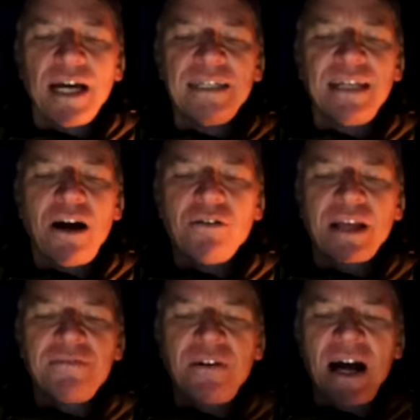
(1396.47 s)
I doubt
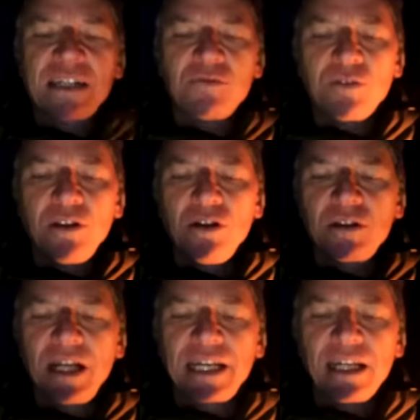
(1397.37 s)
a fox would
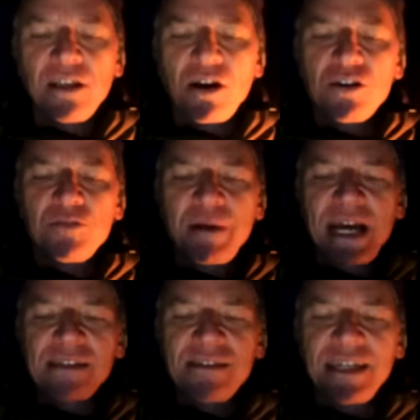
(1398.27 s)
look like a large
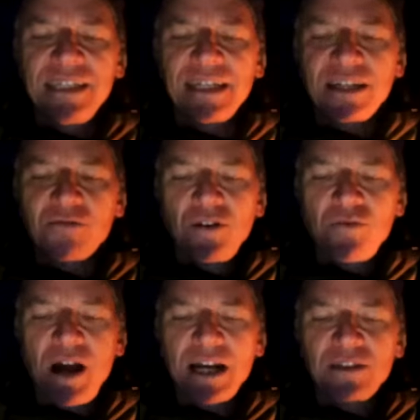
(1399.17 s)
man sitting on a
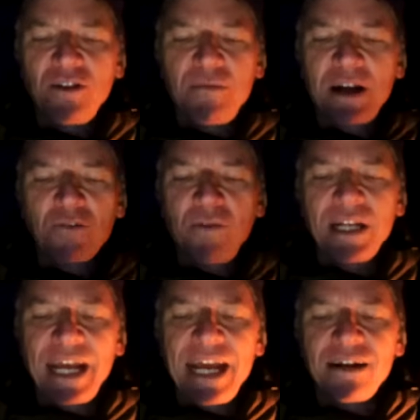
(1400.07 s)
rock no matter
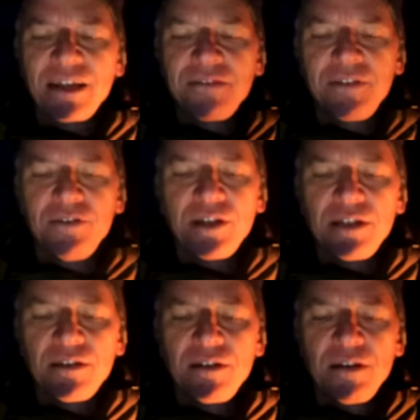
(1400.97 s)
what angle I viewed it.